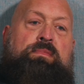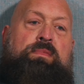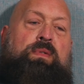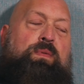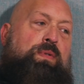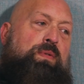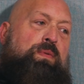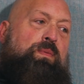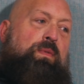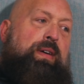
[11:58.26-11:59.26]
Well,
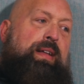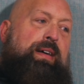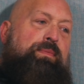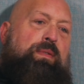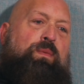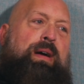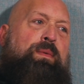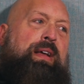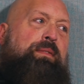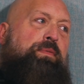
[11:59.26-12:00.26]
who and what? Why
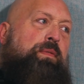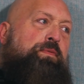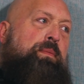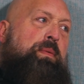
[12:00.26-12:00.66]
would I vote for him